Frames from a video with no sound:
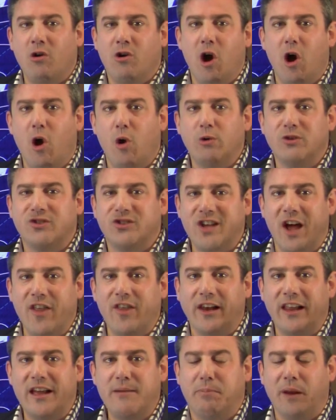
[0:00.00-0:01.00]
cold
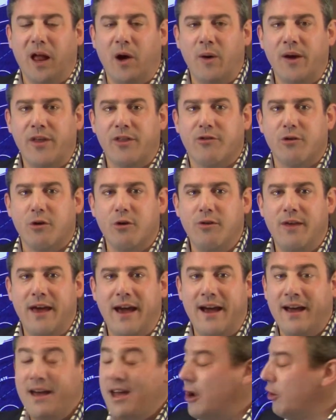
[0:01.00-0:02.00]
southerly blowing through
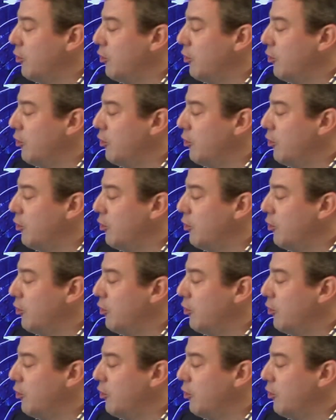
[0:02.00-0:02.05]
there.